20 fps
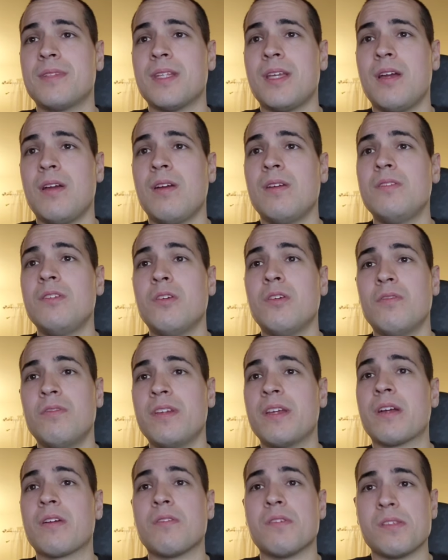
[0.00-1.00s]
Or no
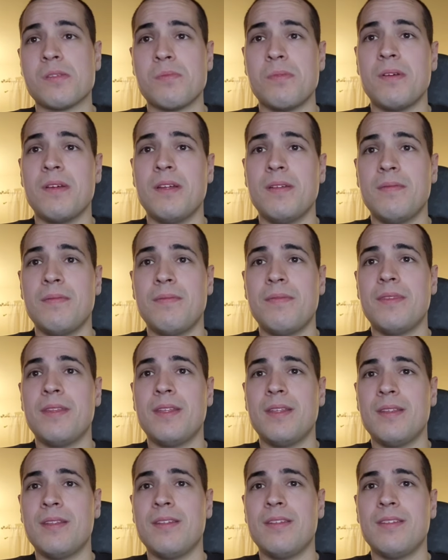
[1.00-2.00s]
vehicles, but
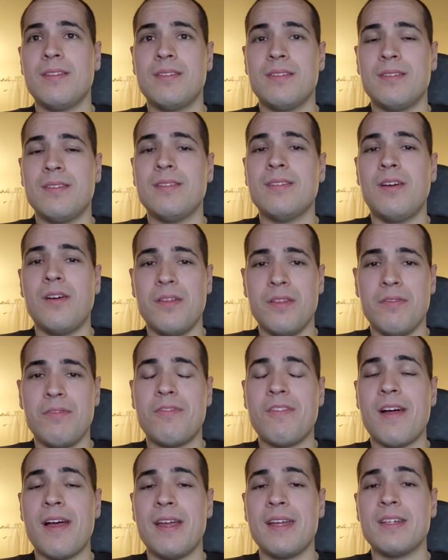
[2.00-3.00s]
all the
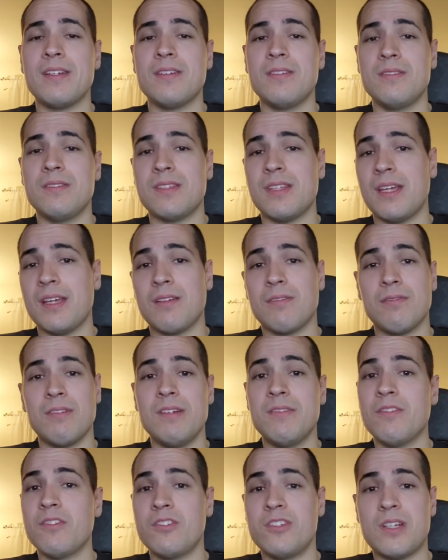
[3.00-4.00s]
flying dudes, like
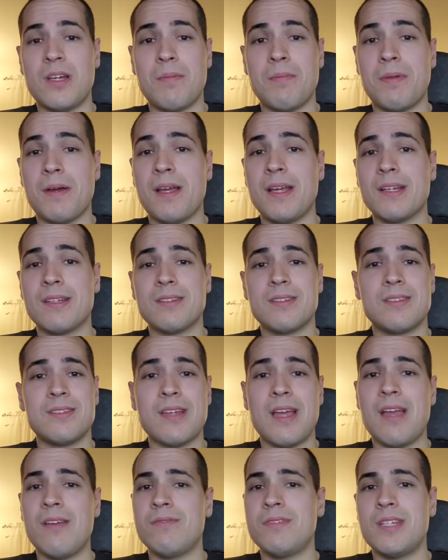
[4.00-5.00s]
Reaver jet bikes.
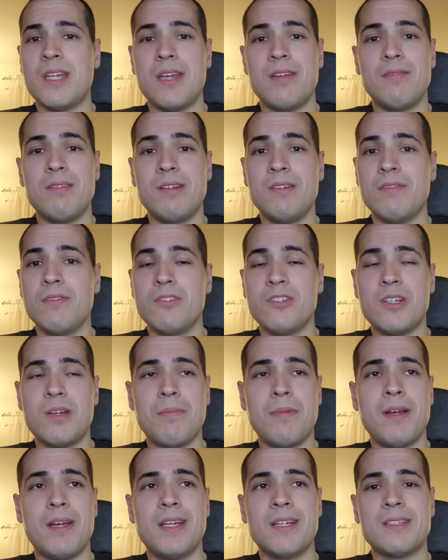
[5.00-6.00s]
I have 10 Reaver jet
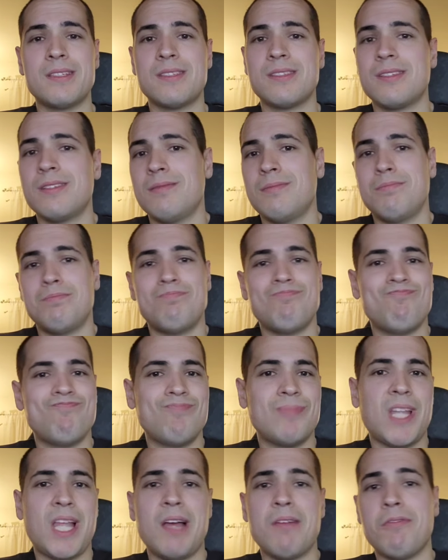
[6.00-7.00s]
bikes.
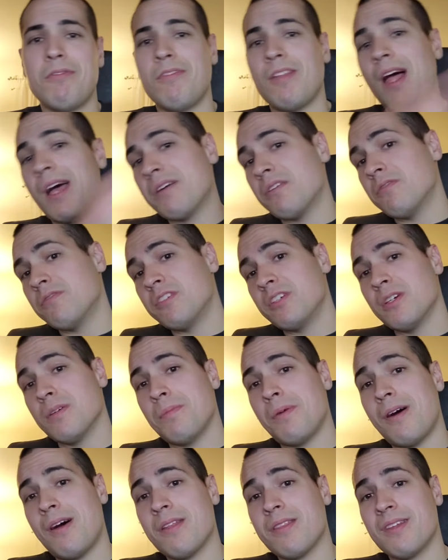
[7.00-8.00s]
I fly over your
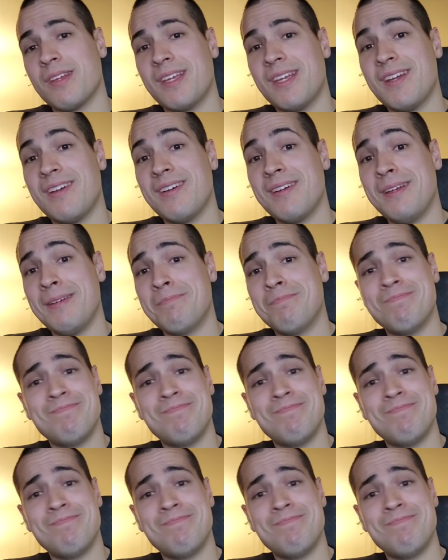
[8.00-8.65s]
apothecary,